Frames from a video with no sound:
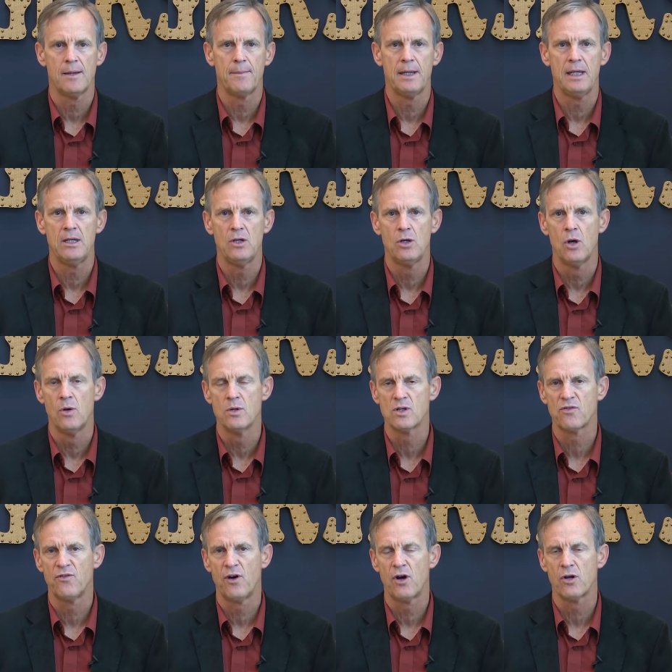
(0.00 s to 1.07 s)
I mean, you go as
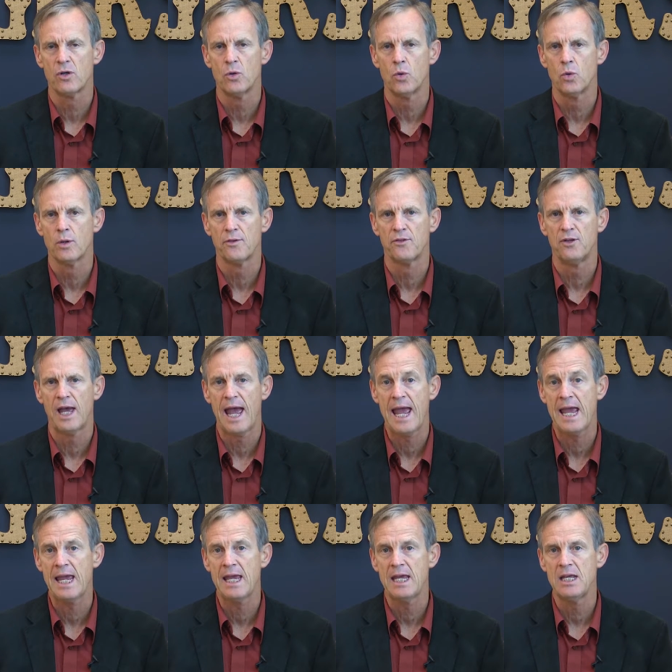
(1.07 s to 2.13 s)
far north to
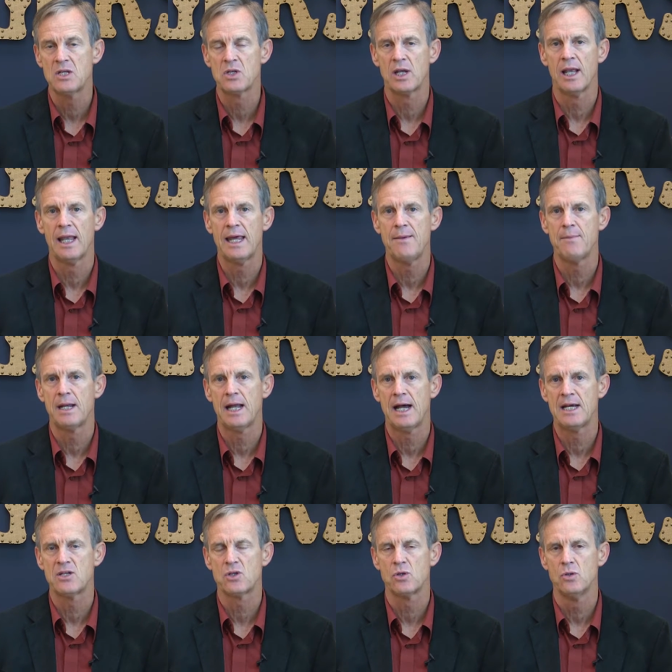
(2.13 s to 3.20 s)
Hayes and Lehman
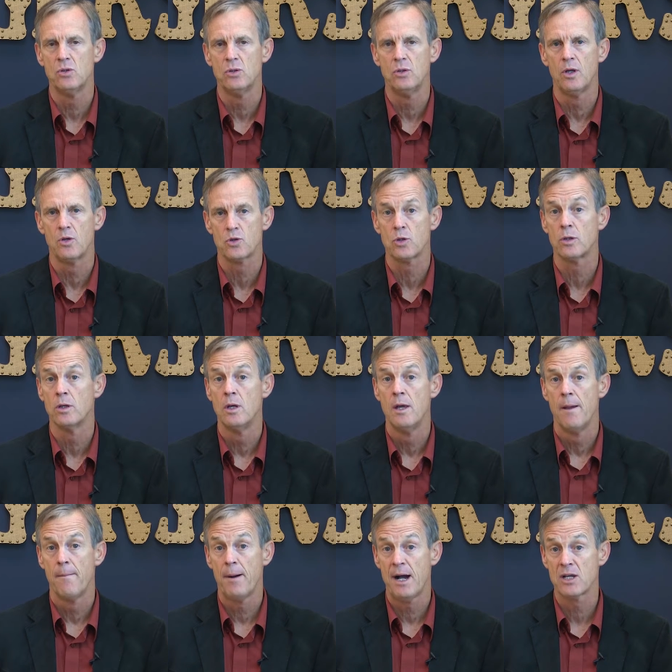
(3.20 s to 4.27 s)
High School. Those are
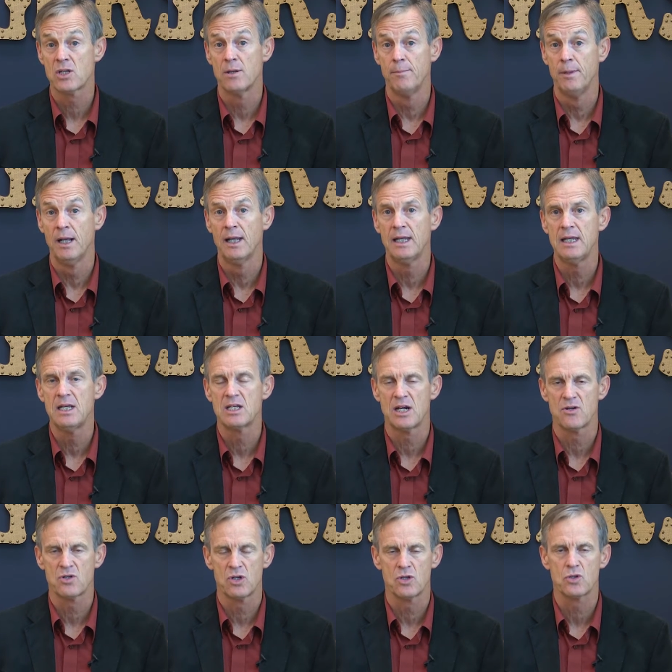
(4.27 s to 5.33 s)
possibilities.
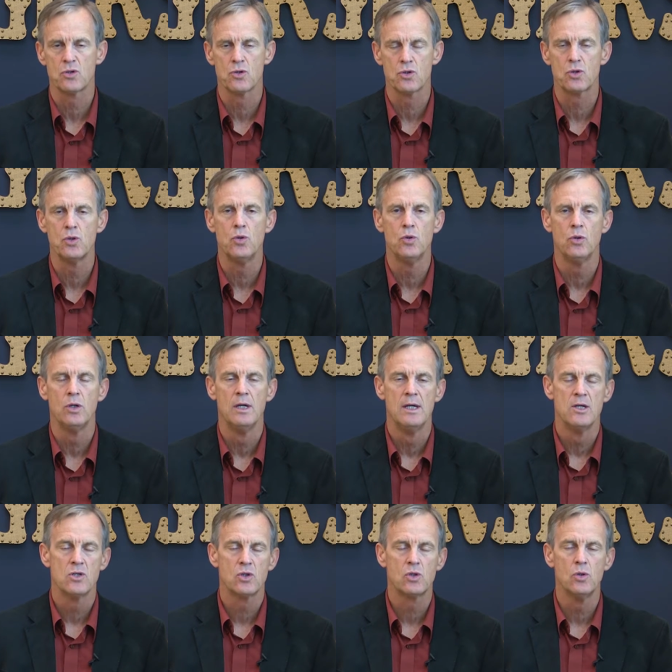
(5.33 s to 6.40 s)
Our sister
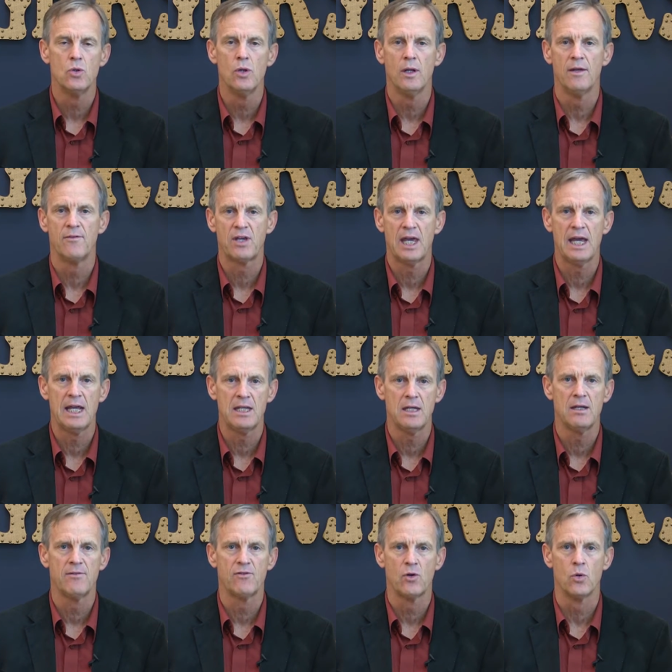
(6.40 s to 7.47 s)
school of
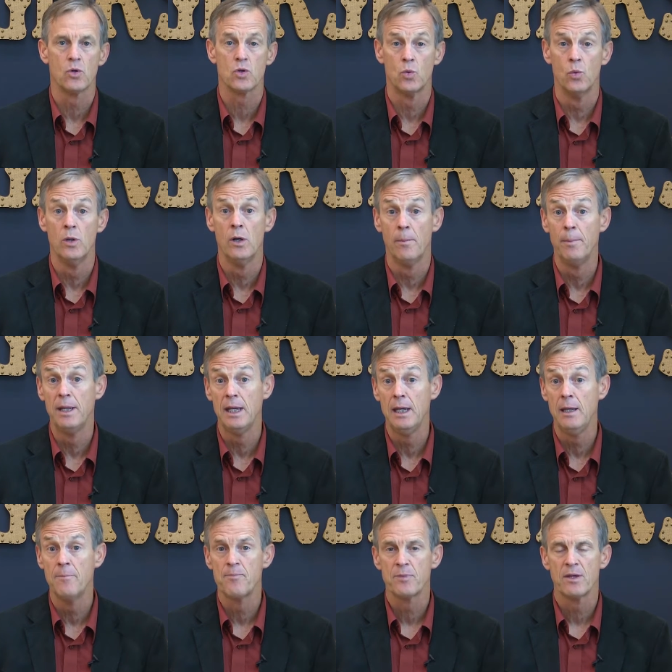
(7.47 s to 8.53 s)
Canyon, of course, will
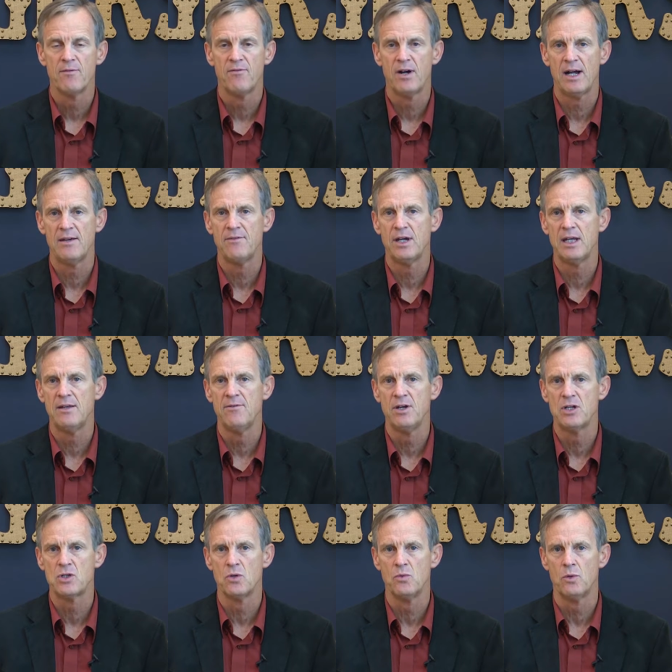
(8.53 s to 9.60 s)
be 5A
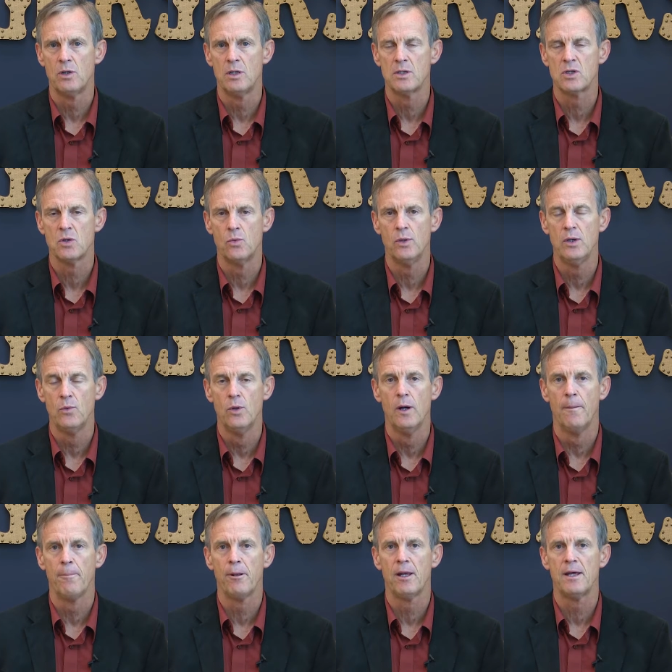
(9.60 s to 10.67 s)
Division I, so we
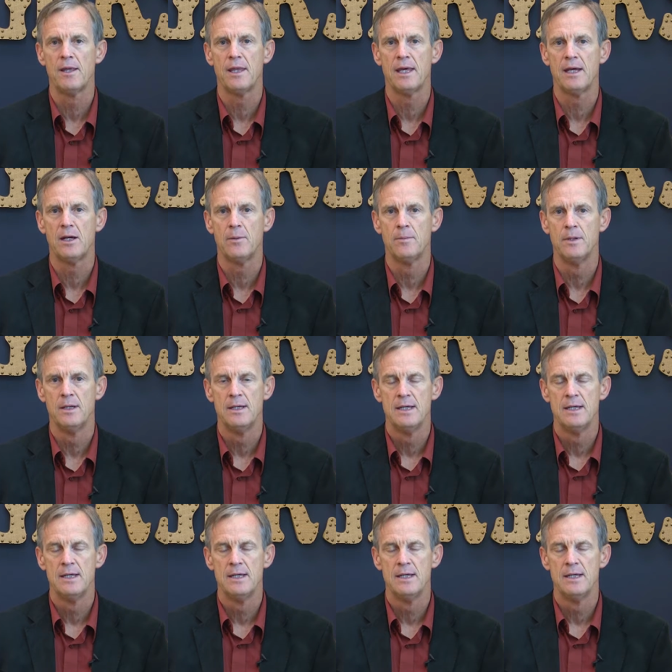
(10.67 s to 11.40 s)
will play them.